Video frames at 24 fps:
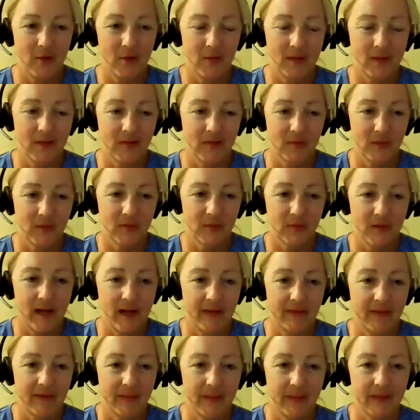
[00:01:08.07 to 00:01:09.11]
Thanks so much for
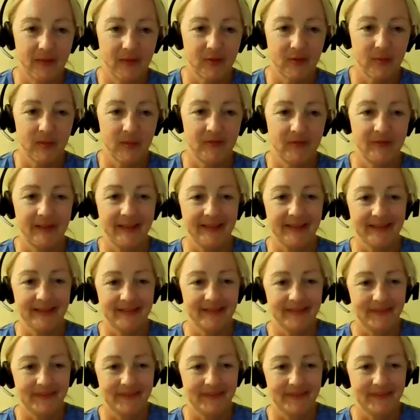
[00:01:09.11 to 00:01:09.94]
having me. This will be fun.